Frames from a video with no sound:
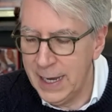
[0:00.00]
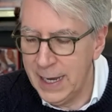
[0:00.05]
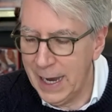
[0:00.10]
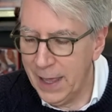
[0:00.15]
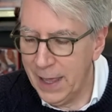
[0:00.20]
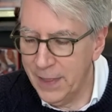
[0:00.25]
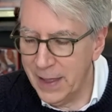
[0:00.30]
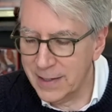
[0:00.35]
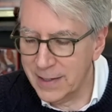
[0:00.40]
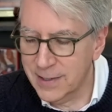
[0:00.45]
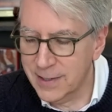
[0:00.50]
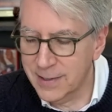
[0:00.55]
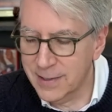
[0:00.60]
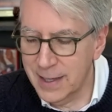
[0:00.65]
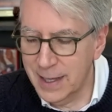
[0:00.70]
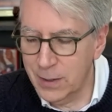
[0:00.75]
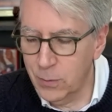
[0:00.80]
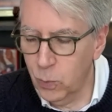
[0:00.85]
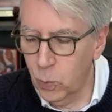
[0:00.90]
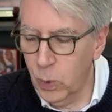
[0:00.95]
And that's
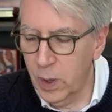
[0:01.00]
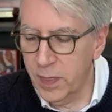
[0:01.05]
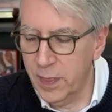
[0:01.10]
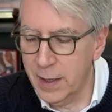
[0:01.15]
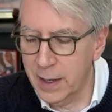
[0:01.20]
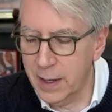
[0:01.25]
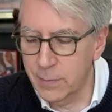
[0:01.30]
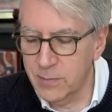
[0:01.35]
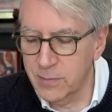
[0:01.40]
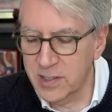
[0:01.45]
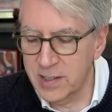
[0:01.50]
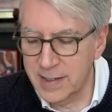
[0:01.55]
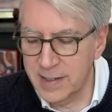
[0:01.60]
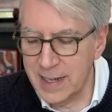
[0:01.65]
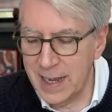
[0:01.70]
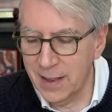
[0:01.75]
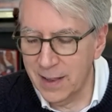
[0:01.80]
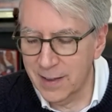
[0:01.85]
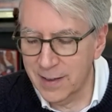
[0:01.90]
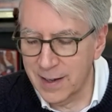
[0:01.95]
that when it comes to
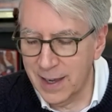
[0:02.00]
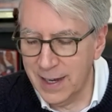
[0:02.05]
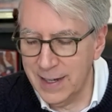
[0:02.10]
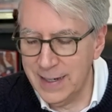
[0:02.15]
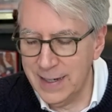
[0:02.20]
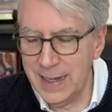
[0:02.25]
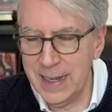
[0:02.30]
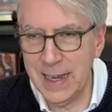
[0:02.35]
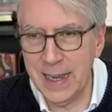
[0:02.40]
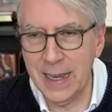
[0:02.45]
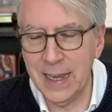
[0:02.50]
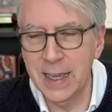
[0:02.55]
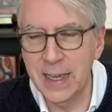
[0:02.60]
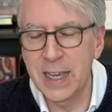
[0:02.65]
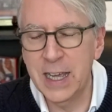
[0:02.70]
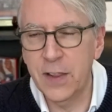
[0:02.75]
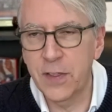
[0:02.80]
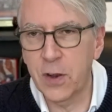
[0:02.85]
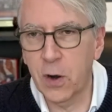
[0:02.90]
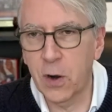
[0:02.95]
talent ID,
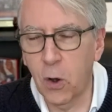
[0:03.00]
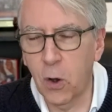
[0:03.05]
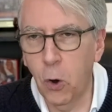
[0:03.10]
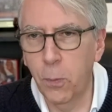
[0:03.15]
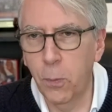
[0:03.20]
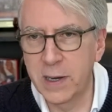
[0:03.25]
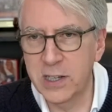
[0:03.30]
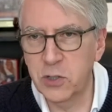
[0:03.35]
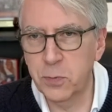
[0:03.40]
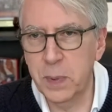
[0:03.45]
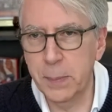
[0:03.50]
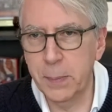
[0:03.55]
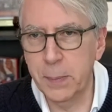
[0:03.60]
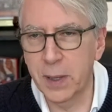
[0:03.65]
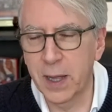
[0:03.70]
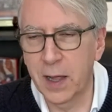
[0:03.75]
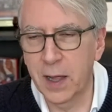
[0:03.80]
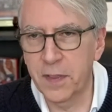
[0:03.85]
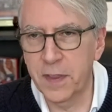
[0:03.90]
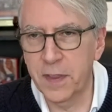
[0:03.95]
there are a whole bunch of people
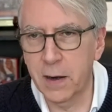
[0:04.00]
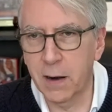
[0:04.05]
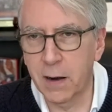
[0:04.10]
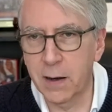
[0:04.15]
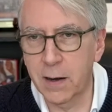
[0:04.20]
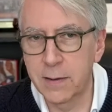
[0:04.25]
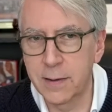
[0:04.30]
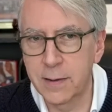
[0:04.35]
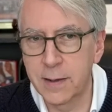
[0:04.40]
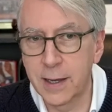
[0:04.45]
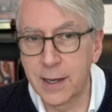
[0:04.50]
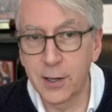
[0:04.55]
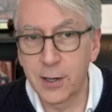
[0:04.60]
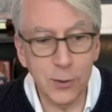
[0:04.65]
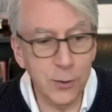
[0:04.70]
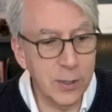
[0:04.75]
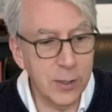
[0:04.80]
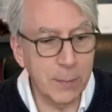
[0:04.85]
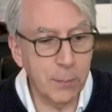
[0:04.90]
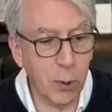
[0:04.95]
out there,
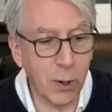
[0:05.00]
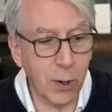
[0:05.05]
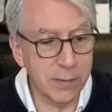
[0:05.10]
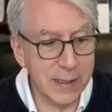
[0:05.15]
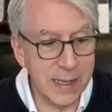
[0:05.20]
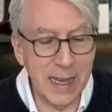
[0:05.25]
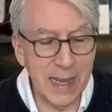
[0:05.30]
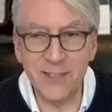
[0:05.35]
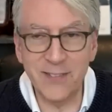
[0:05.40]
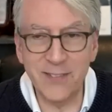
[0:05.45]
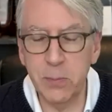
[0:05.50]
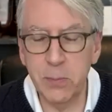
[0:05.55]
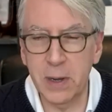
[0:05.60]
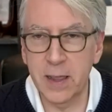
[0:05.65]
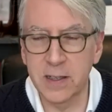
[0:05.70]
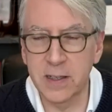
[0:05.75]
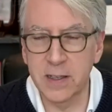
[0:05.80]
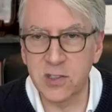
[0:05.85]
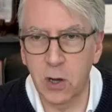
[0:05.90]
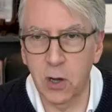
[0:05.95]
including probably everybody
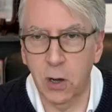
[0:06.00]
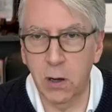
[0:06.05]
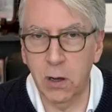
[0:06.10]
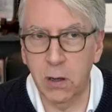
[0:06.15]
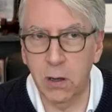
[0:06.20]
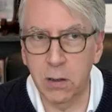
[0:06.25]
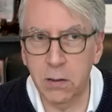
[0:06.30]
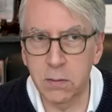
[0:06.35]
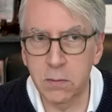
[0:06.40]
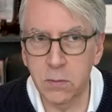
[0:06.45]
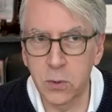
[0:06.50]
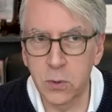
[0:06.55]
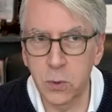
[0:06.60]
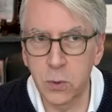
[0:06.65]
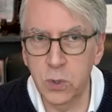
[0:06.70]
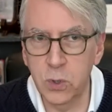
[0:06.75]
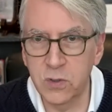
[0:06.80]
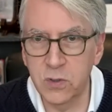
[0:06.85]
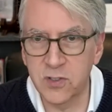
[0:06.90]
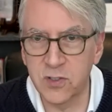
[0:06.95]
in this call who
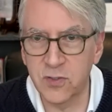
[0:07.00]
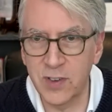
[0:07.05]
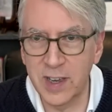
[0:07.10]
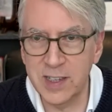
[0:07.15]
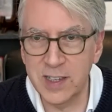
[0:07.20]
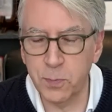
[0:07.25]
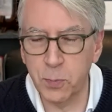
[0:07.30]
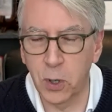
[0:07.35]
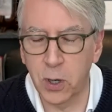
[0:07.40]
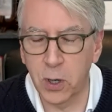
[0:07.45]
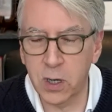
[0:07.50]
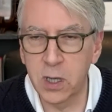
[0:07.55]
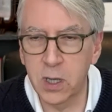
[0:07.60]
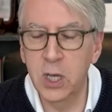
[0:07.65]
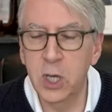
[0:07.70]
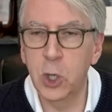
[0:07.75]
uses Facebook,